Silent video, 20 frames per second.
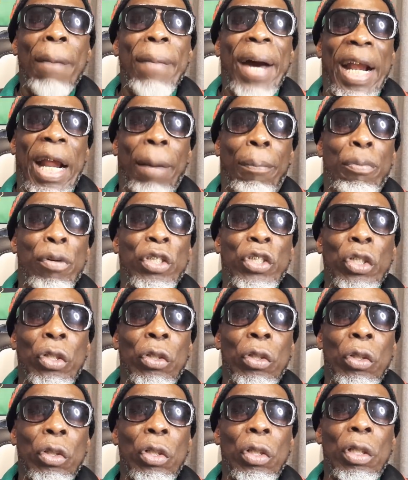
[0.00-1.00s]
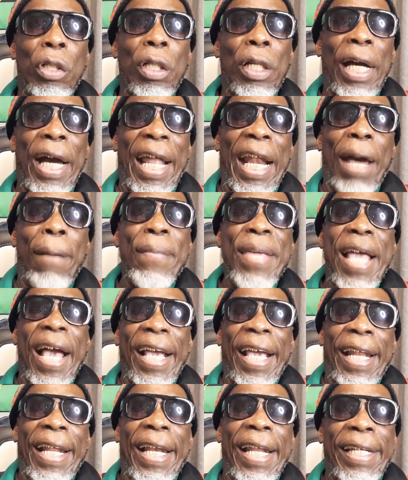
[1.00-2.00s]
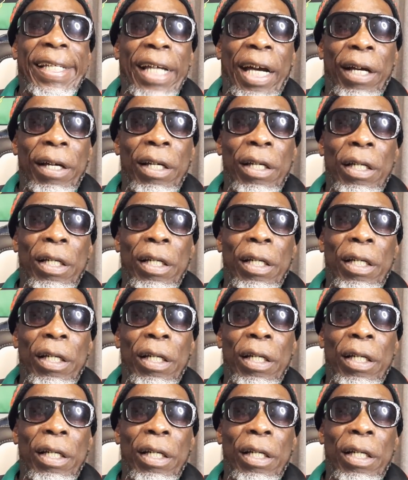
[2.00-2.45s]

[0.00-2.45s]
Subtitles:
man at prison. And I get the letter.